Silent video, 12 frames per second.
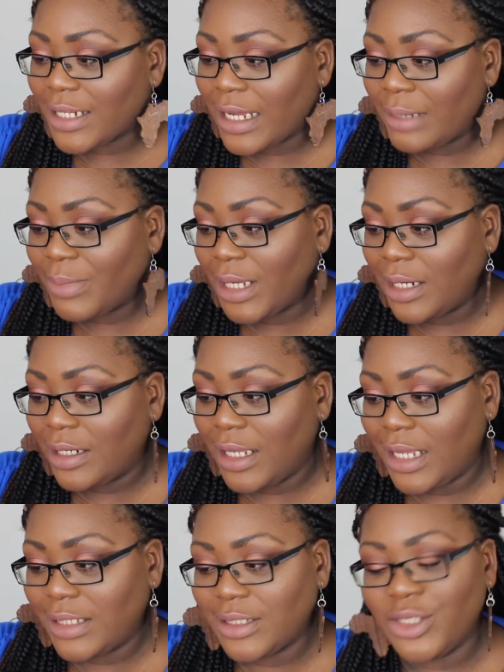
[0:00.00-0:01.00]
that I'm in
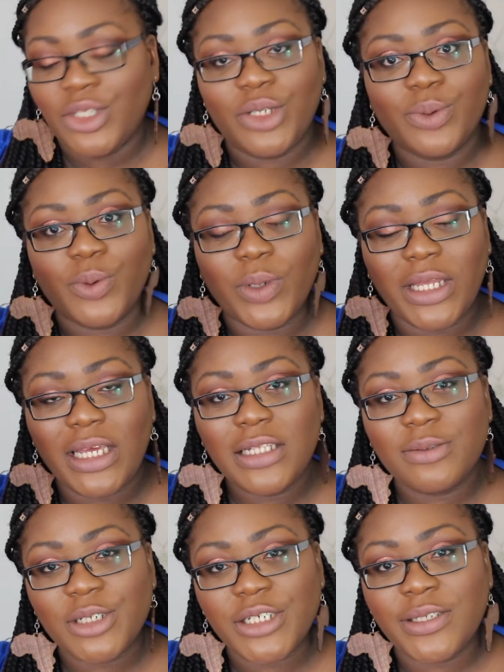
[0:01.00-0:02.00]
is New
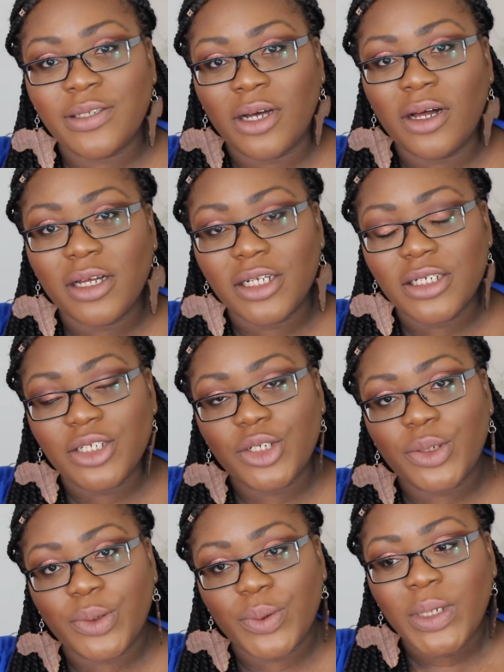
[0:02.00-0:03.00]
Orleans, which is dark
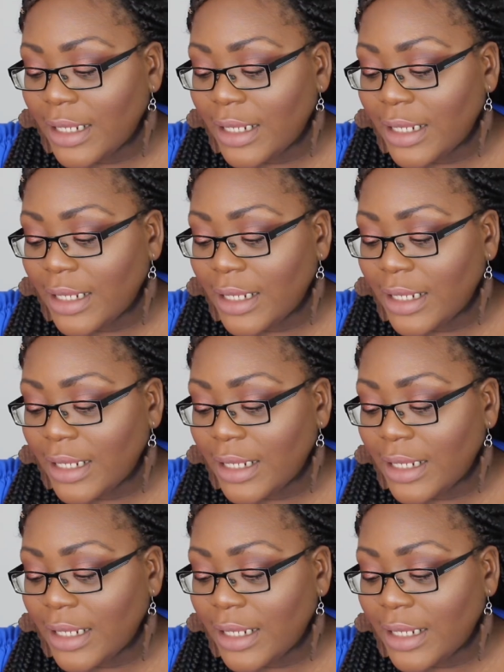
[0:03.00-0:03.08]
2.